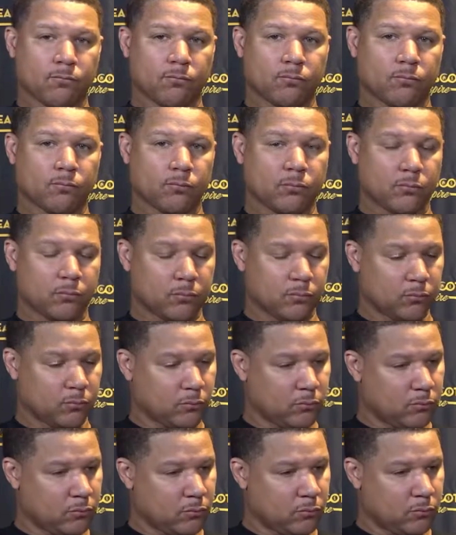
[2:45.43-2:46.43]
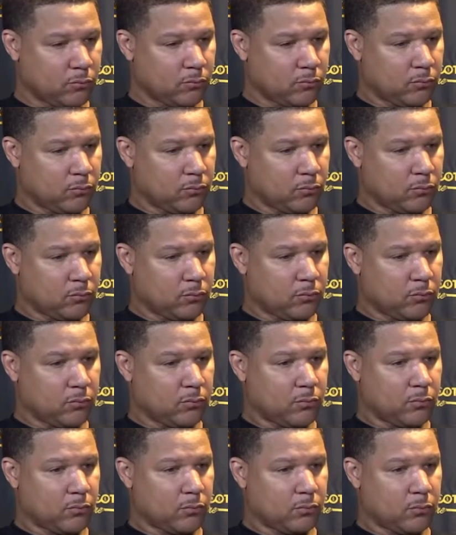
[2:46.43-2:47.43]

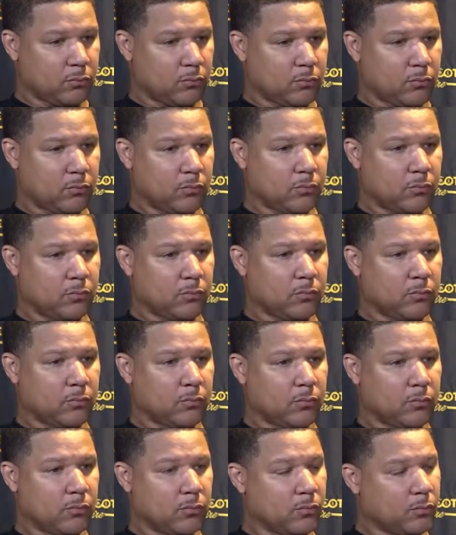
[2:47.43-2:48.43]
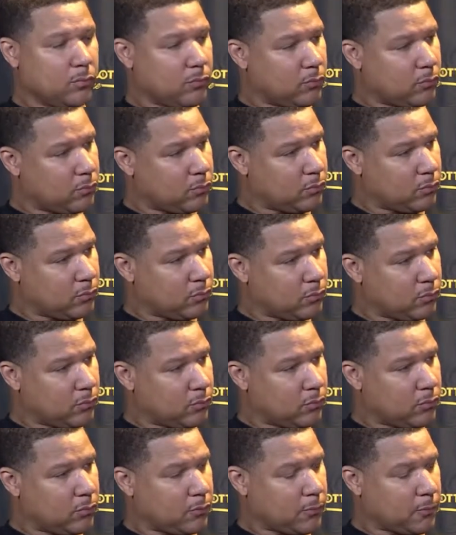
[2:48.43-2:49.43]

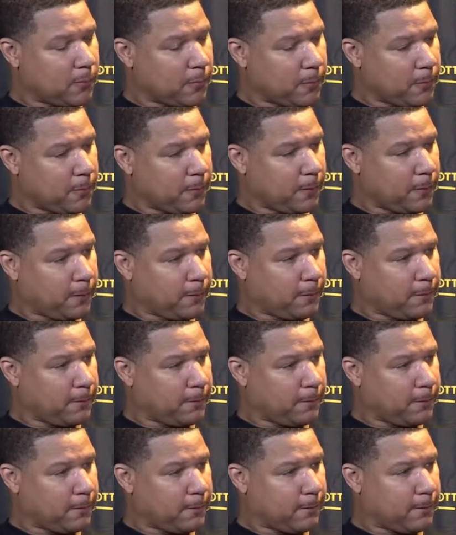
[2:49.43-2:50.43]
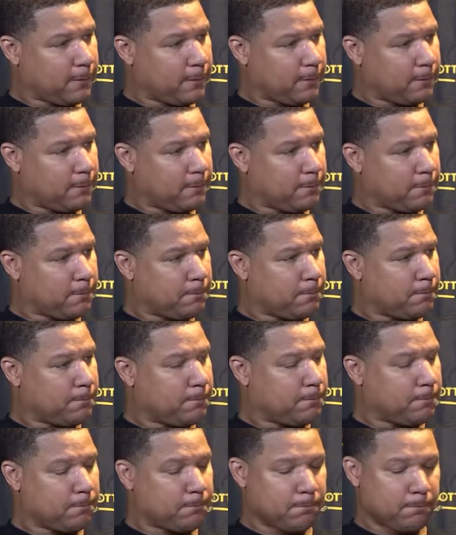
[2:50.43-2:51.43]

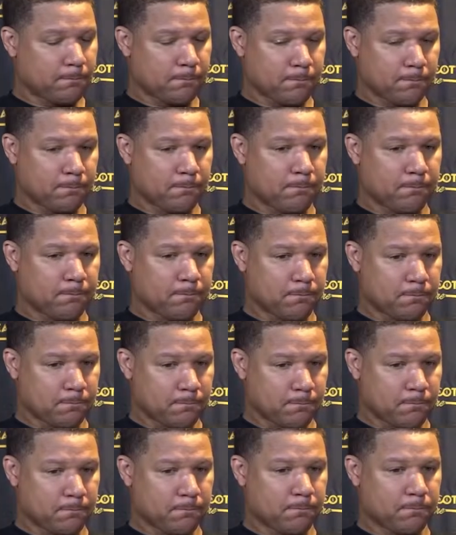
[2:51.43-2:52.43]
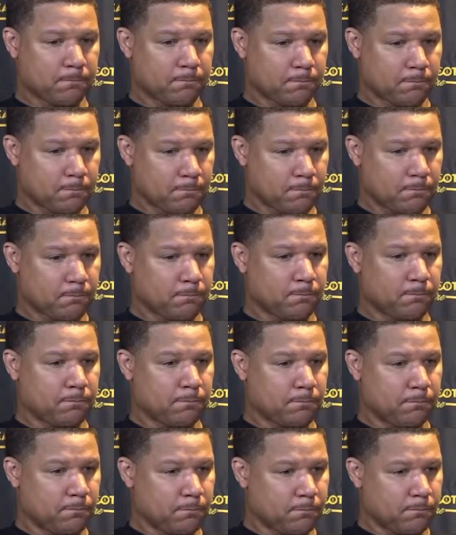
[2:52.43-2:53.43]
No words are spoken by the person on screen.